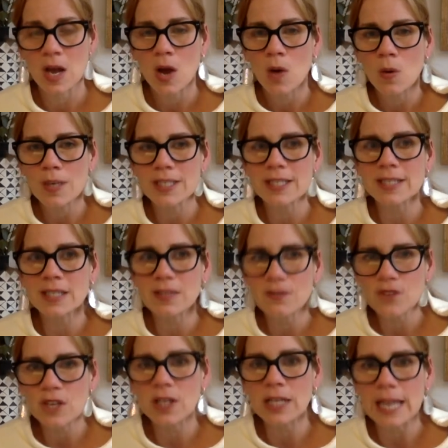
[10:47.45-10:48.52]
What does it
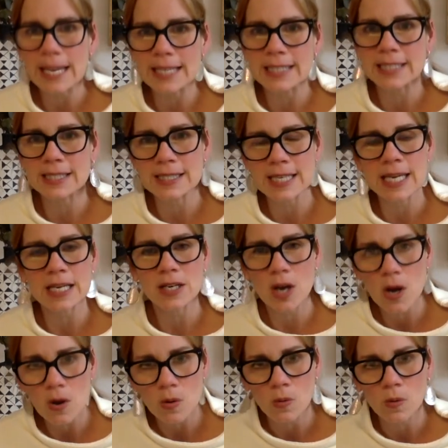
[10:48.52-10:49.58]
feel like to say
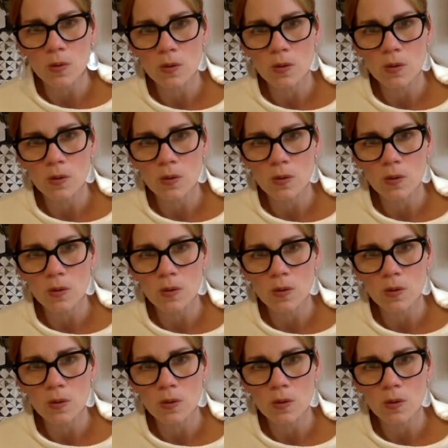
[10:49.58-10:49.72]
no?